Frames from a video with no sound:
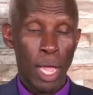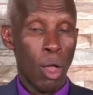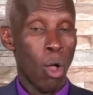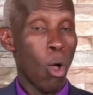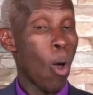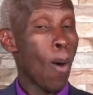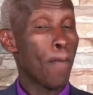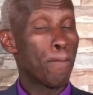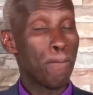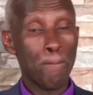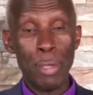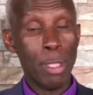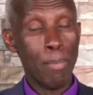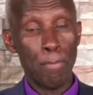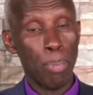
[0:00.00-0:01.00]
all
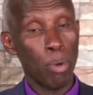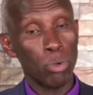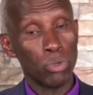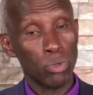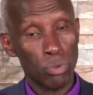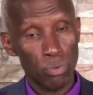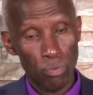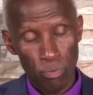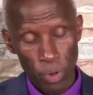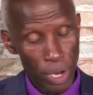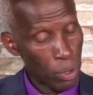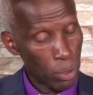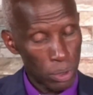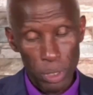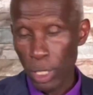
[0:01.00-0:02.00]
people
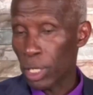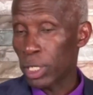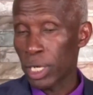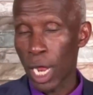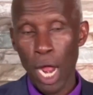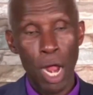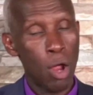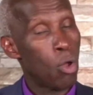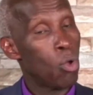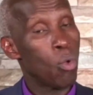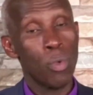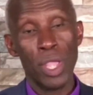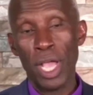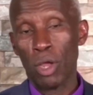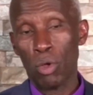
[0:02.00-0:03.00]
felt, now
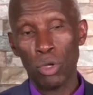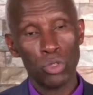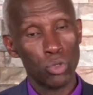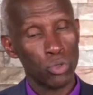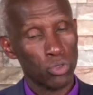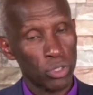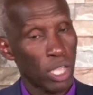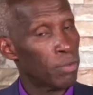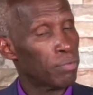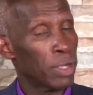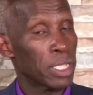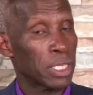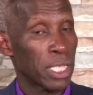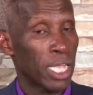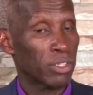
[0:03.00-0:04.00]
we are going to suffer
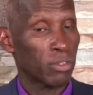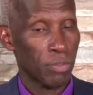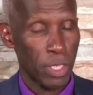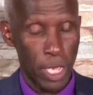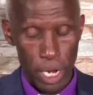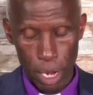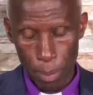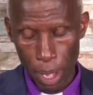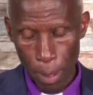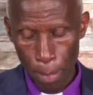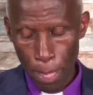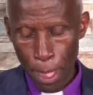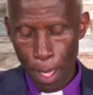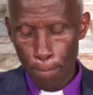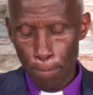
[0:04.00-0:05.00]
in the hands of the enemy.
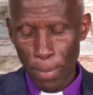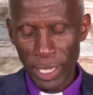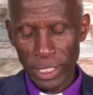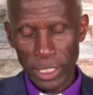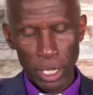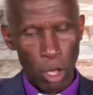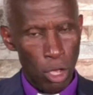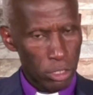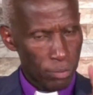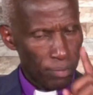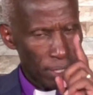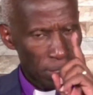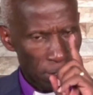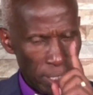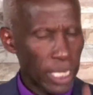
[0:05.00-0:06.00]
But
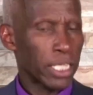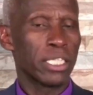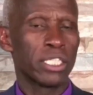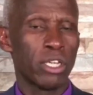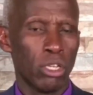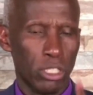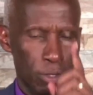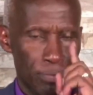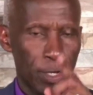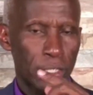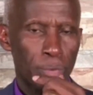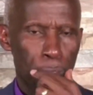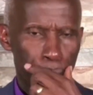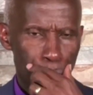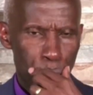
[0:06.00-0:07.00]
Jehoshaphat
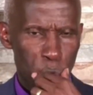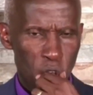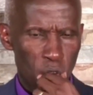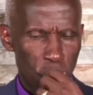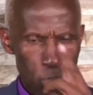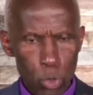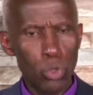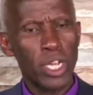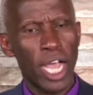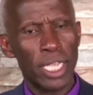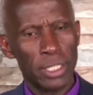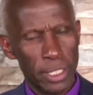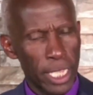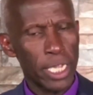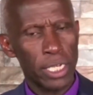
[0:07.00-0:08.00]
of Judah
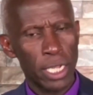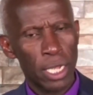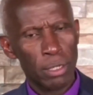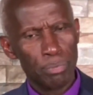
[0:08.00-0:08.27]
said,